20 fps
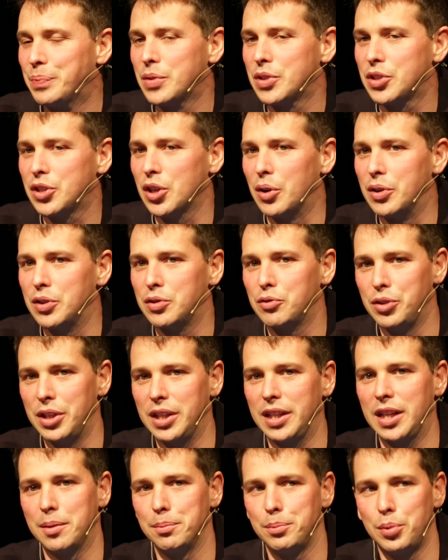So it's
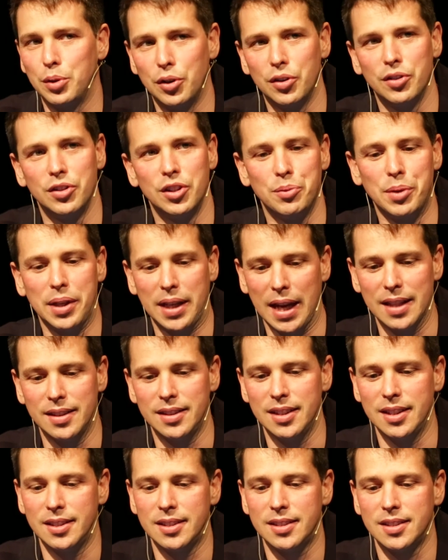really important that we
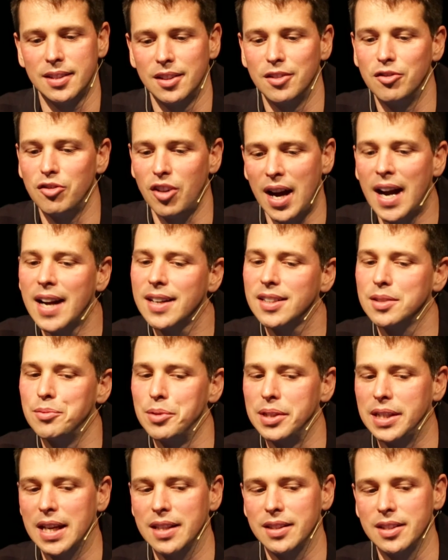get this right and
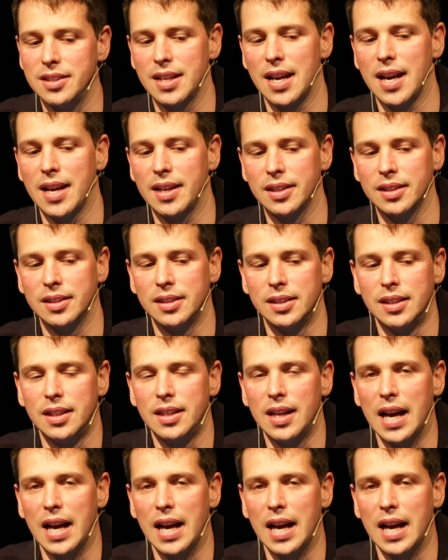we get the data